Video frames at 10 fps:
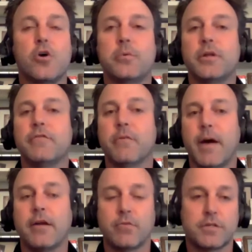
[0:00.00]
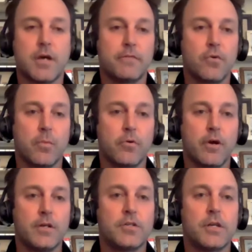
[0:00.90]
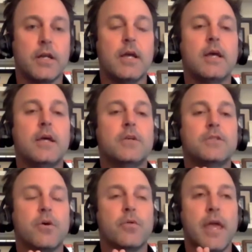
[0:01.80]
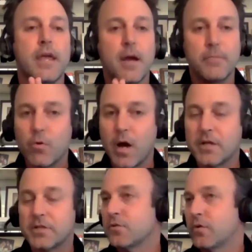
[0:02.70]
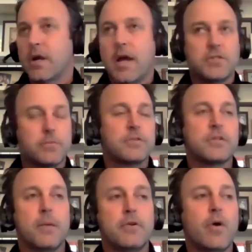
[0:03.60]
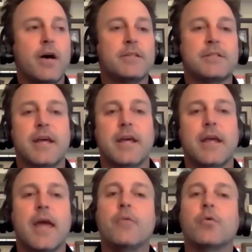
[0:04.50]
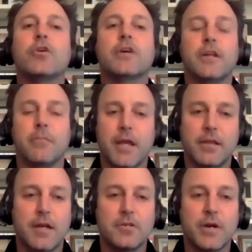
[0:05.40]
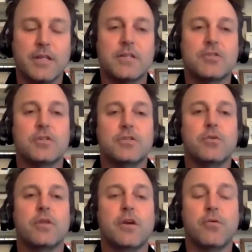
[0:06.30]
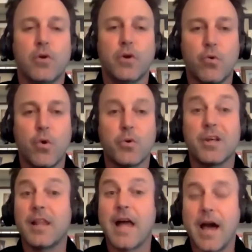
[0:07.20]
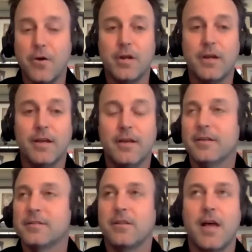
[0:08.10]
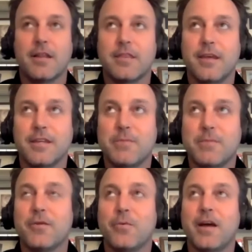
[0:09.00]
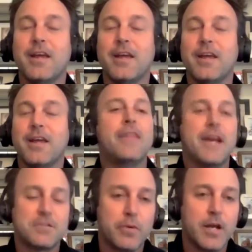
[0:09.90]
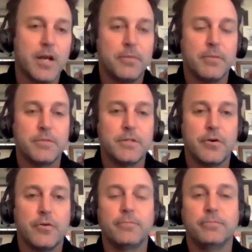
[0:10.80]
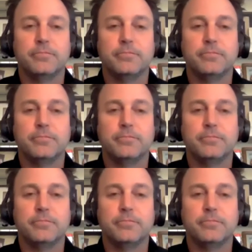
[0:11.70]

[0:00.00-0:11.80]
globally for Microsoft Corporation. So they come to us, or customers come to us saying, hey, we're looking to make that transition to the quote unquote cloud. It's a lot of things, by the way, and that's what we help them do.